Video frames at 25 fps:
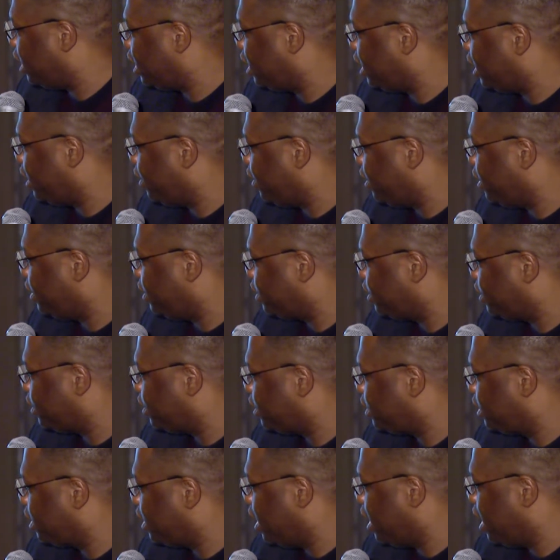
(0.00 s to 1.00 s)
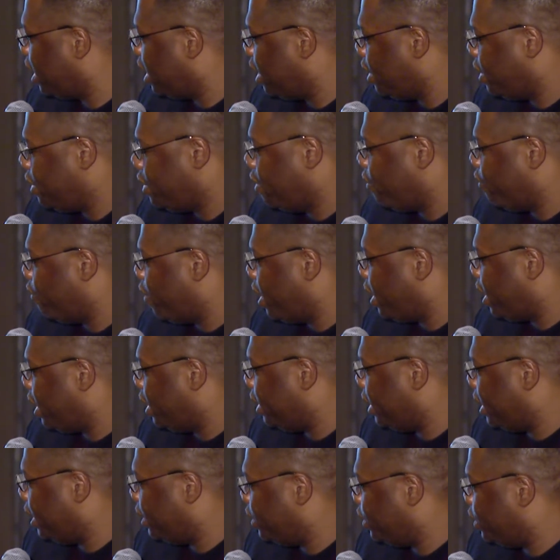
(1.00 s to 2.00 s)
clearance, they
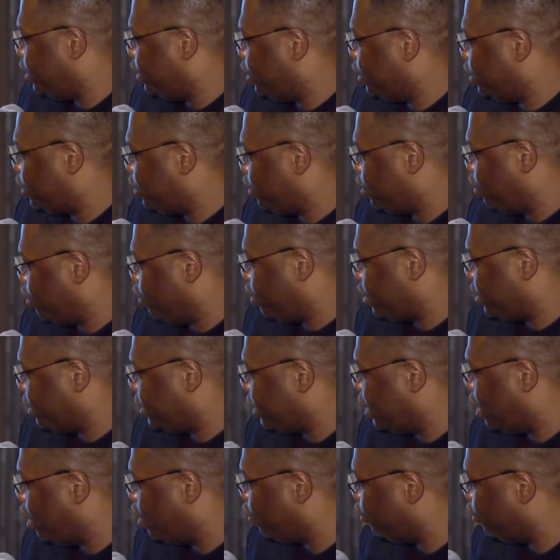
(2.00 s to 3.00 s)
regulate cell